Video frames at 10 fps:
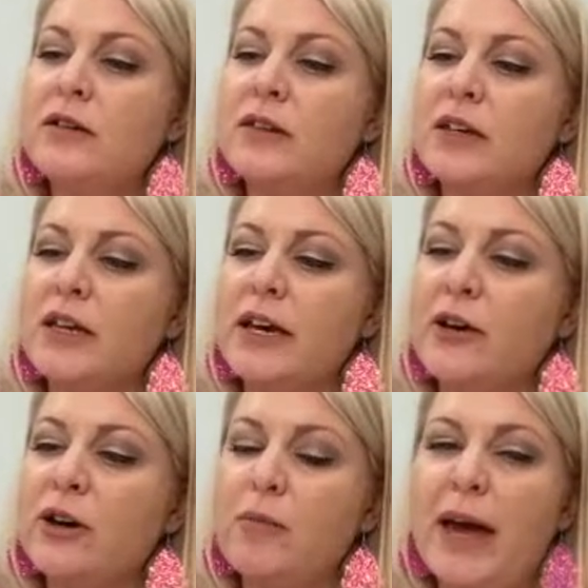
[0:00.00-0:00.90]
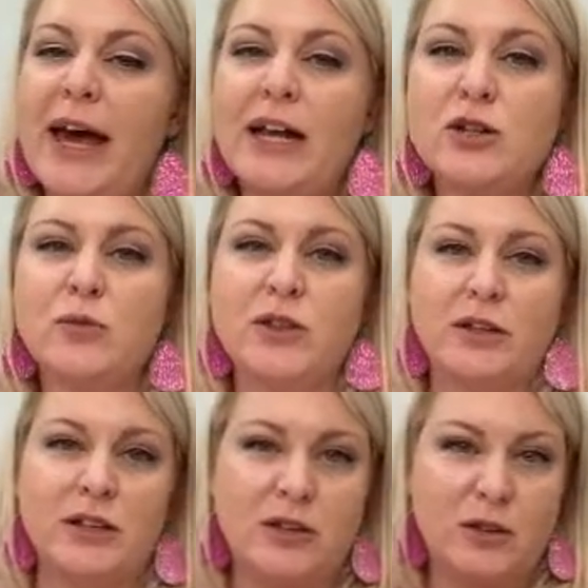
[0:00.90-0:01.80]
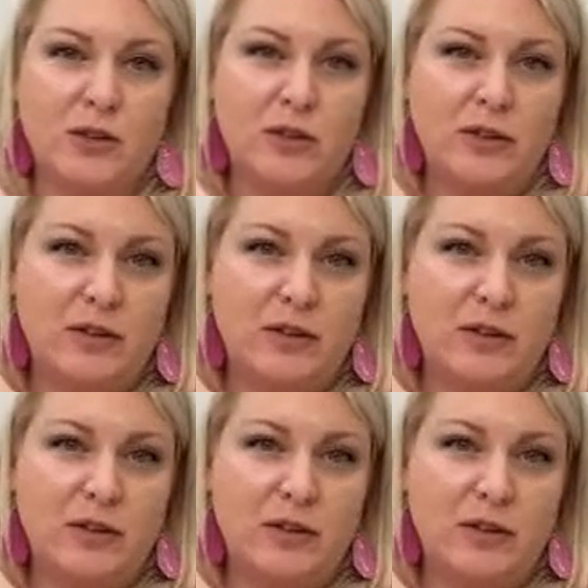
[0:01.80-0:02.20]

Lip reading: The carrot patch with the little,